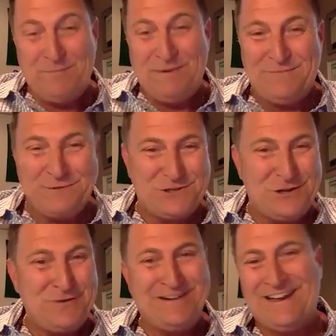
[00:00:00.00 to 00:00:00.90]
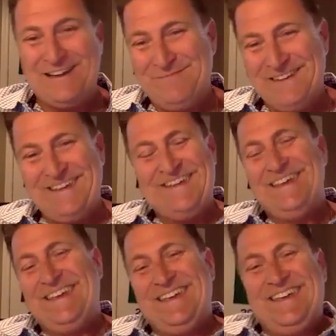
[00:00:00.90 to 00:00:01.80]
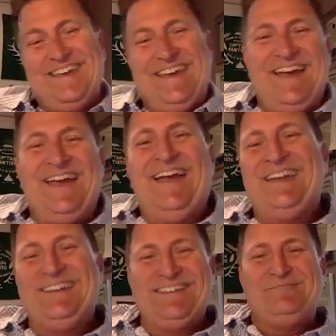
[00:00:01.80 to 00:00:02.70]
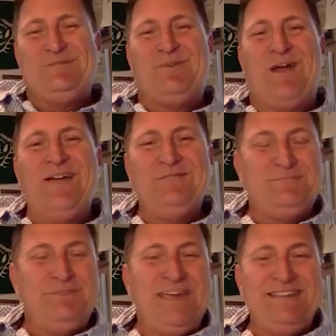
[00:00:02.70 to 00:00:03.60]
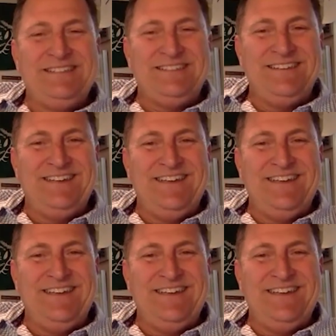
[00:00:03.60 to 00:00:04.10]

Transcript: people showing up. But Brian was amazing.